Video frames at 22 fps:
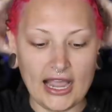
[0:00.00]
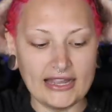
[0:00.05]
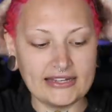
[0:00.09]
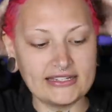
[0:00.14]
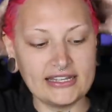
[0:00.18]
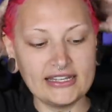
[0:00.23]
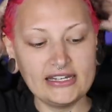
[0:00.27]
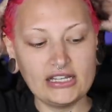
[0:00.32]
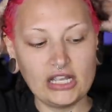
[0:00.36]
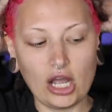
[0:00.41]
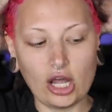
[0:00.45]
I
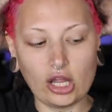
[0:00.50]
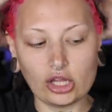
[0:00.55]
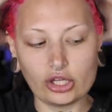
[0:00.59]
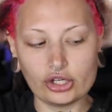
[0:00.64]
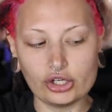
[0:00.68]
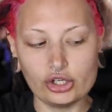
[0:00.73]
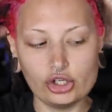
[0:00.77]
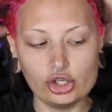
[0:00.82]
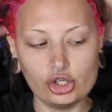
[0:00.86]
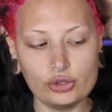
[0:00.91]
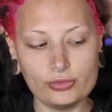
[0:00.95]
did
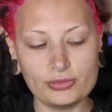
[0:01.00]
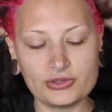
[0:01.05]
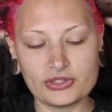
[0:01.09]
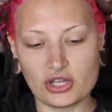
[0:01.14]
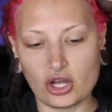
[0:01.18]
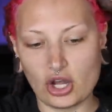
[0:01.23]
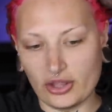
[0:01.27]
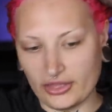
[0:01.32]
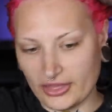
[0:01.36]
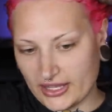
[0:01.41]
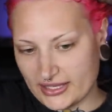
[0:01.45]
Color Oops
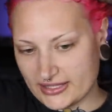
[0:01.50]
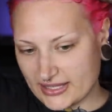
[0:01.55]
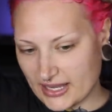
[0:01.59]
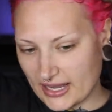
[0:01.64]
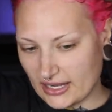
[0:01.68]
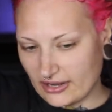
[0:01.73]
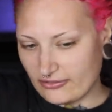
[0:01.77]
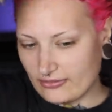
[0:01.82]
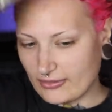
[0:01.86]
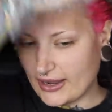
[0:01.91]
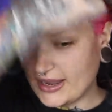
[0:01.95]
on this
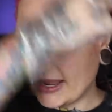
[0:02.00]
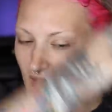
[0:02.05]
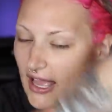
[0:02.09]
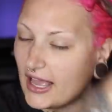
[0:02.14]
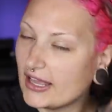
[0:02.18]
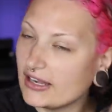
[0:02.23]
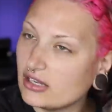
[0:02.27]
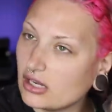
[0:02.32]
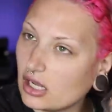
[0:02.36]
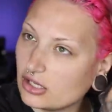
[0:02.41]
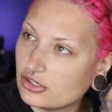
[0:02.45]
side of my
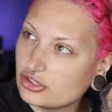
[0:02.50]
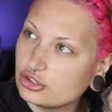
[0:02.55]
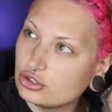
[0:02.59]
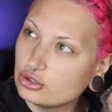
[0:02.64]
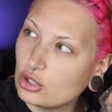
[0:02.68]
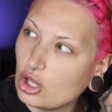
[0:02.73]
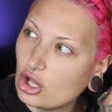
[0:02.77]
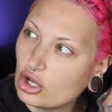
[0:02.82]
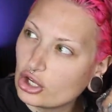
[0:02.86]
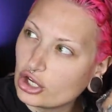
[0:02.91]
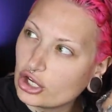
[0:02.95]
head not too
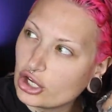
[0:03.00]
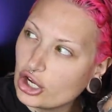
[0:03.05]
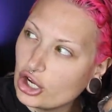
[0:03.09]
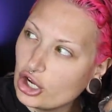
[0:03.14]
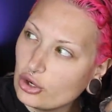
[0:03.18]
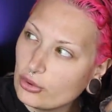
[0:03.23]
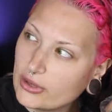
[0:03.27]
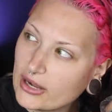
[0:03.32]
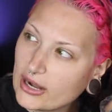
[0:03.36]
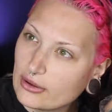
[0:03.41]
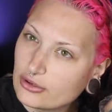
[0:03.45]
long
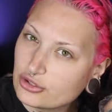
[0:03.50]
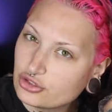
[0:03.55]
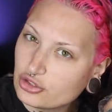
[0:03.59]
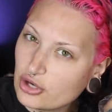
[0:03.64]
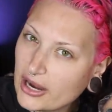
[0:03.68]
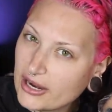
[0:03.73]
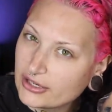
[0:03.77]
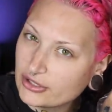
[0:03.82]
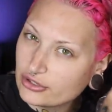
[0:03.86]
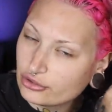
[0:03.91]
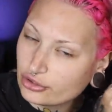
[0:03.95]
ago when I was
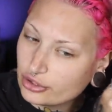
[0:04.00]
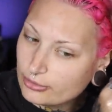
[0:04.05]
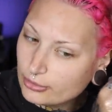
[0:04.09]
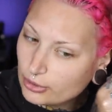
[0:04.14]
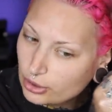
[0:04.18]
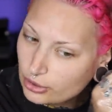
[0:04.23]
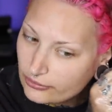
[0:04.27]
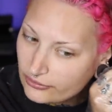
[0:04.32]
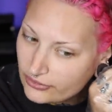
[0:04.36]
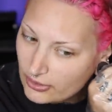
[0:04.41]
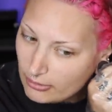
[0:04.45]
trying to
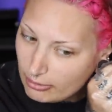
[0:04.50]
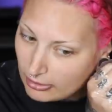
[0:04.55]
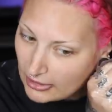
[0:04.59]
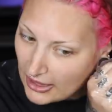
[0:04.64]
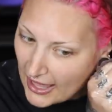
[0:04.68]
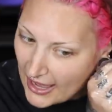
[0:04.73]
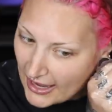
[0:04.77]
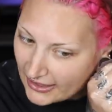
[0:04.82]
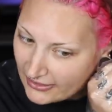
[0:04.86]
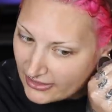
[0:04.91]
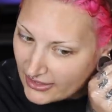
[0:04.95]
remove the
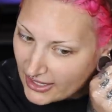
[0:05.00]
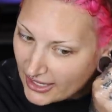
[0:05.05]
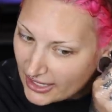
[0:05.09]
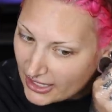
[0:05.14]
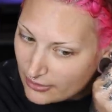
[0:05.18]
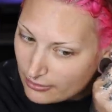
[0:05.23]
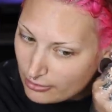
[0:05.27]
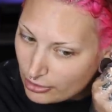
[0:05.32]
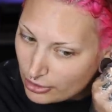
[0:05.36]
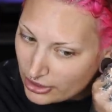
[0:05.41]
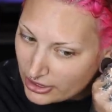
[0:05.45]
black that I
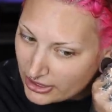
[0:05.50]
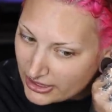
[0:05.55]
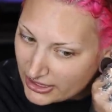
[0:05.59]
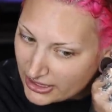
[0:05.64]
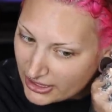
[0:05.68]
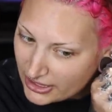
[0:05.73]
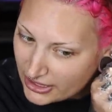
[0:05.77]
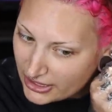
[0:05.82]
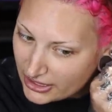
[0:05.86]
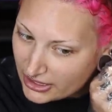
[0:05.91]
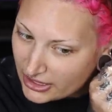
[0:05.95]
had put in
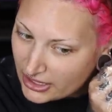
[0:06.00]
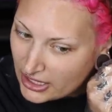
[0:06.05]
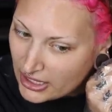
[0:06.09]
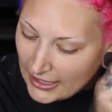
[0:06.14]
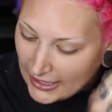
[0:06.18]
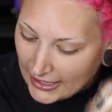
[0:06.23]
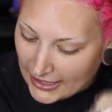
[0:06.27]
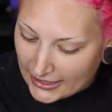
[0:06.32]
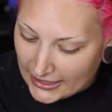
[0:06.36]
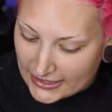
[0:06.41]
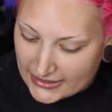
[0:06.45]
here,
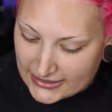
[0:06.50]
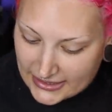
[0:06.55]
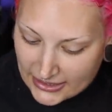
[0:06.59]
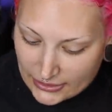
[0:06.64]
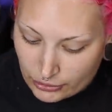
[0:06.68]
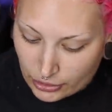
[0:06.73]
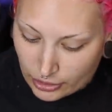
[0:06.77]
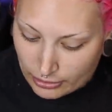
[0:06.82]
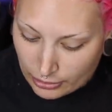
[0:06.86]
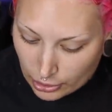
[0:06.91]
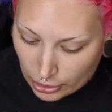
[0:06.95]
and it
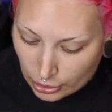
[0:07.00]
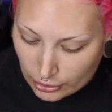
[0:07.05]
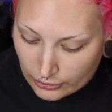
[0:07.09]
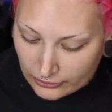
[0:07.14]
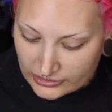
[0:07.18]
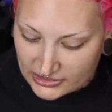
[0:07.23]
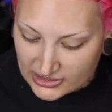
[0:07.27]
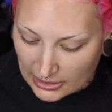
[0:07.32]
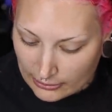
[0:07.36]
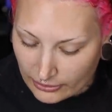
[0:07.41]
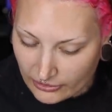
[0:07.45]
did
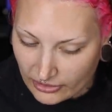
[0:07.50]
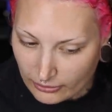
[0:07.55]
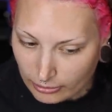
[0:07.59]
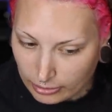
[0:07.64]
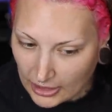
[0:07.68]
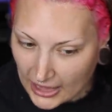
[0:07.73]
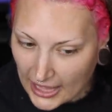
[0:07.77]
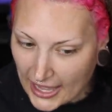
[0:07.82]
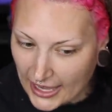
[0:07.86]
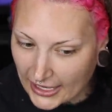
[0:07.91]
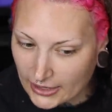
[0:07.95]
remove some of the
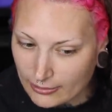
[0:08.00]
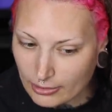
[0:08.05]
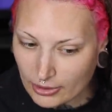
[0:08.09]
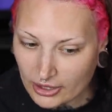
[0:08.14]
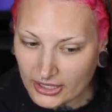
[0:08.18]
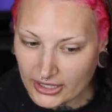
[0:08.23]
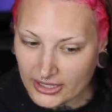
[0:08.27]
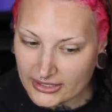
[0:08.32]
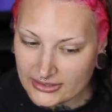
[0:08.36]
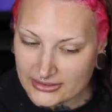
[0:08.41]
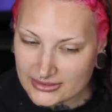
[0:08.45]
black,
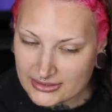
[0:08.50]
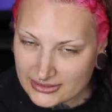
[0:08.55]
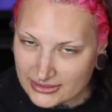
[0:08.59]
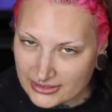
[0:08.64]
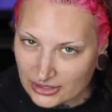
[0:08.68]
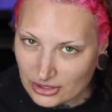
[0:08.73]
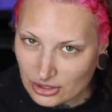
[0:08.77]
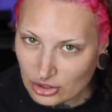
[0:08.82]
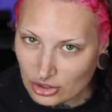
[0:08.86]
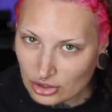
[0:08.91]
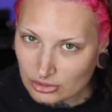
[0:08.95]
but it's
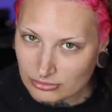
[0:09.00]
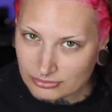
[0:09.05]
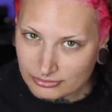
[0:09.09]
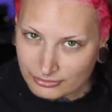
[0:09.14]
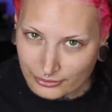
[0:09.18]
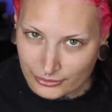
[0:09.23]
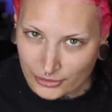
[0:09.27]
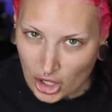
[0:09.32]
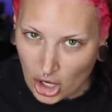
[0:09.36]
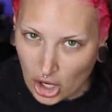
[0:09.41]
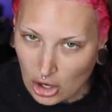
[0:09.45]
still
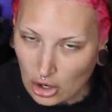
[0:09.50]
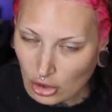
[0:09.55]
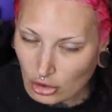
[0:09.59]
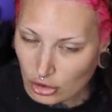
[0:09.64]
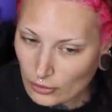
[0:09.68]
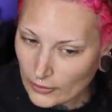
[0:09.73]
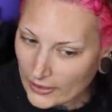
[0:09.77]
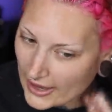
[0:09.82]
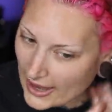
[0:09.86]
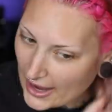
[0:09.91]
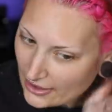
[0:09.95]
not all
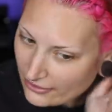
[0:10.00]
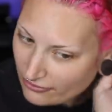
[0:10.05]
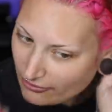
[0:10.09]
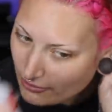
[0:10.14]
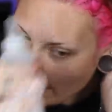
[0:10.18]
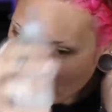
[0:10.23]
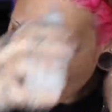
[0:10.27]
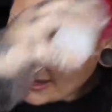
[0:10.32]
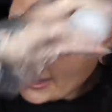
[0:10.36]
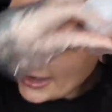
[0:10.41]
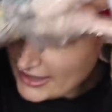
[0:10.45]
the way out of
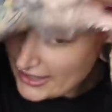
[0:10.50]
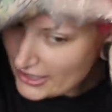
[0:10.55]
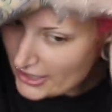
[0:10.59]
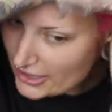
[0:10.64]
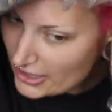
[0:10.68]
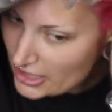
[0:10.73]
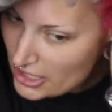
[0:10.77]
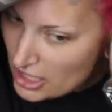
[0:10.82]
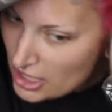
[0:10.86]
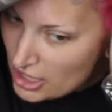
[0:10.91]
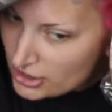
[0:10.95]
my
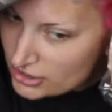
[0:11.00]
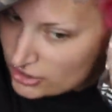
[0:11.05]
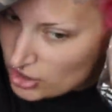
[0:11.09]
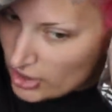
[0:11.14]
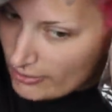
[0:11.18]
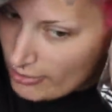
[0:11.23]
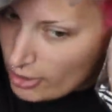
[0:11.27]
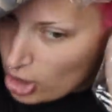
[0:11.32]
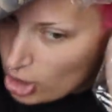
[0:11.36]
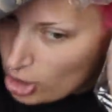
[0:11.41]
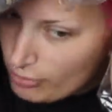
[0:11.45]
hair. So
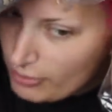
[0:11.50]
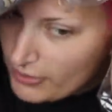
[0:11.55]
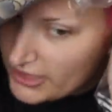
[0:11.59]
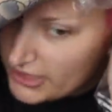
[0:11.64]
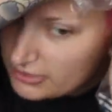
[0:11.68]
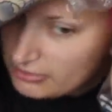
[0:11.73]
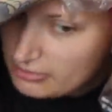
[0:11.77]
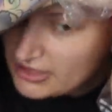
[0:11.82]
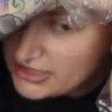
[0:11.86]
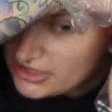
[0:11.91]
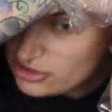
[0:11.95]
I'm
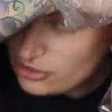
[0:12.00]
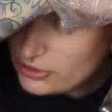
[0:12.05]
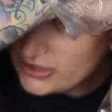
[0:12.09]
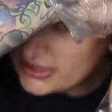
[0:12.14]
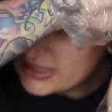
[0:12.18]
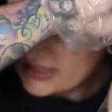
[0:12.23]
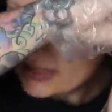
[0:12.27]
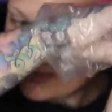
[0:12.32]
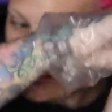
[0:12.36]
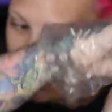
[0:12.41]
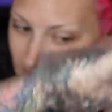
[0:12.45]
hoping me
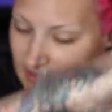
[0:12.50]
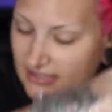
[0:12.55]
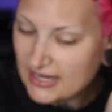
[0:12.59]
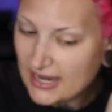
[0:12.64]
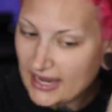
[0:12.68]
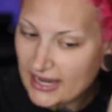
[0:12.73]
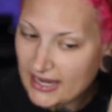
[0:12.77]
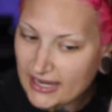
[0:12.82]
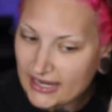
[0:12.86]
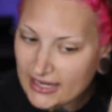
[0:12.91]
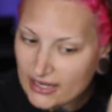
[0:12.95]
doing this
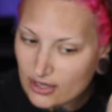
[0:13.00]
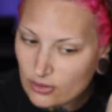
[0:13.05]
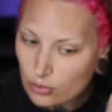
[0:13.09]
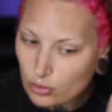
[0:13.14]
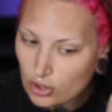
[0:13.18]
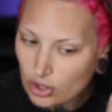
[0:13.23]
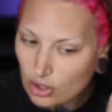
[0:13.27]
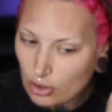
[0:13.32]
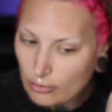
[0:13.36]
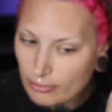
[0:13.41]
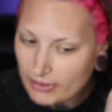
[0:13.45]
today
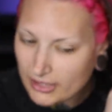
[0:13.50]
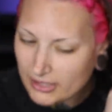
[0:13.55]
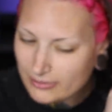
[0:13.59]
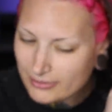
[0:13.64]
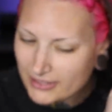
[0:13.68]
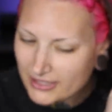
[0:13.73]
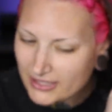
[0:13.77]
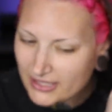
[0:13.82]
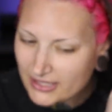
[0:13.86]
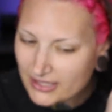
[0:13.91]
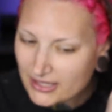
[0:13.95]
will
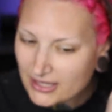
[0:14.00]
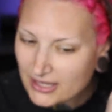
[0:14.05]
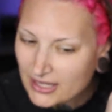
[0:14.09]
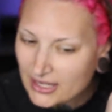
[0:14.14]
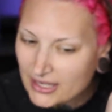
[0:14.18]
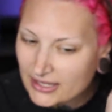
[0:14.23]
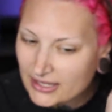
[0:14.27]
maybe